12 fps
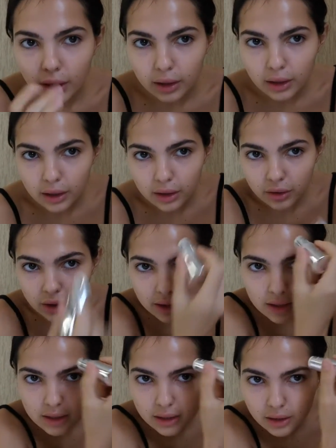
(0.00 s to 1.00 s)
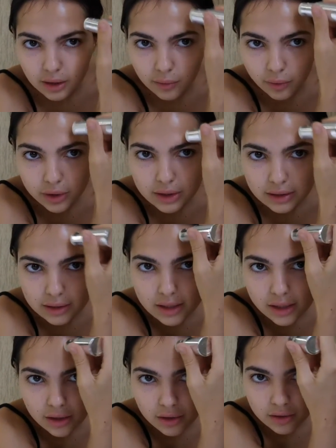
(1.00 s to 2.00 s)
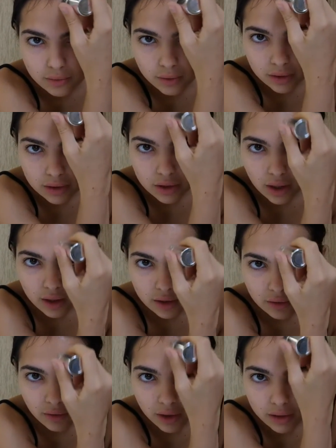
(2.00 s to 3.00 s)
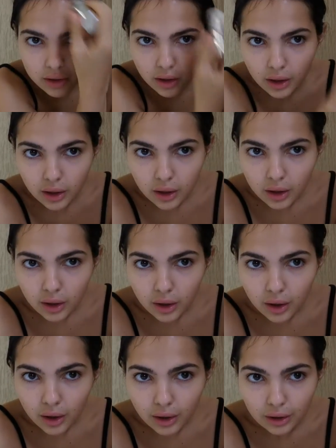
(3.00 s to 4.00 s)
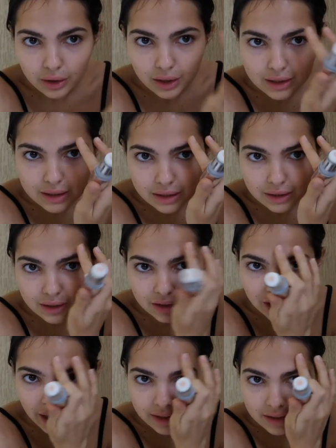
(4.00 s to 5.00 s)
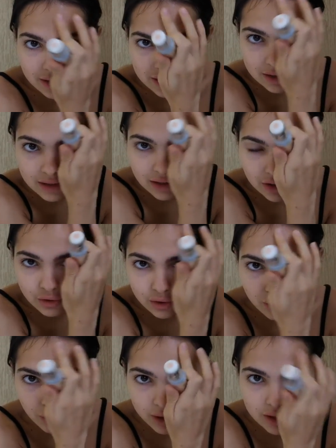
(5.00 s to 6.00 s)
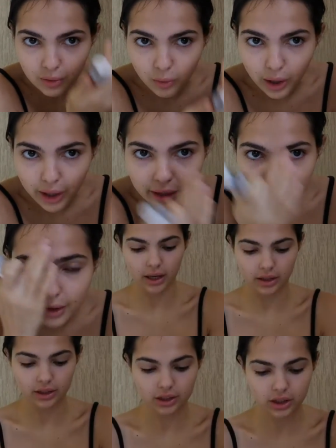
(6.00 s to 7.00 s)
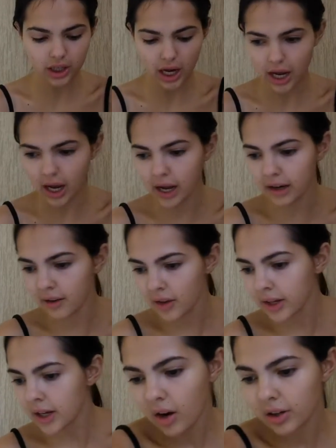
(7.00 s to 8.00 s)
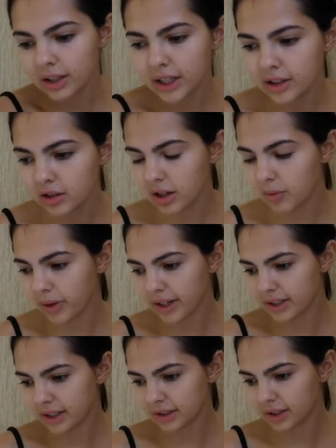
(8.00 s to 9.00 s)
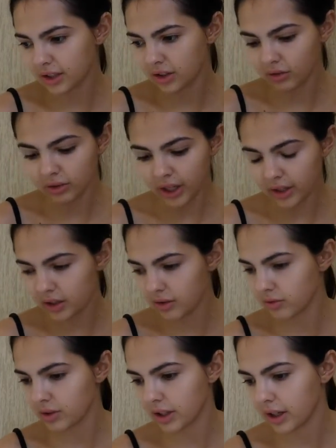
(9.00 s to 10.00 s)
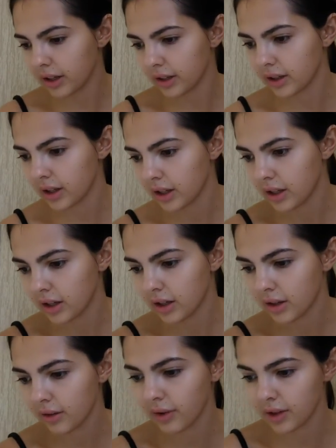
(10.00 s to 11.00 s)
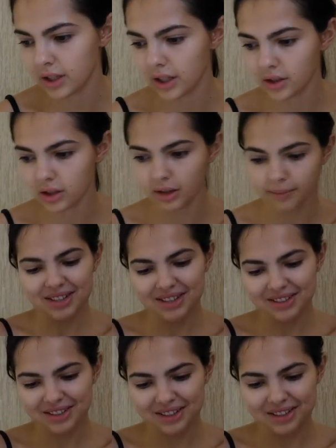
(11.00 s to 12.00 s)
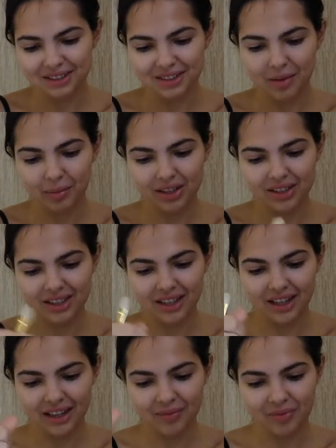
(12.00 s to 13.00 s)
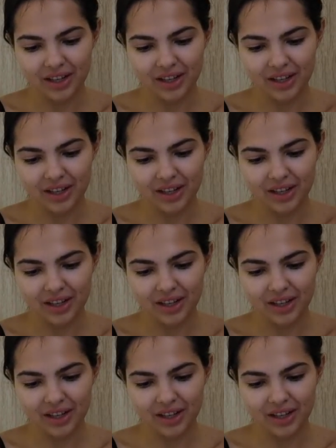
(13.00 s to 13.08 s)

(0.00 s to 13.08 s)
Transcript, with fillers: And then you can see, for instance, here is really shiny, right? You can see the shininess literally went away. That is done. On a day-to-day -day basis, I don't like using foundation. I'm gonna use this Laura Mercier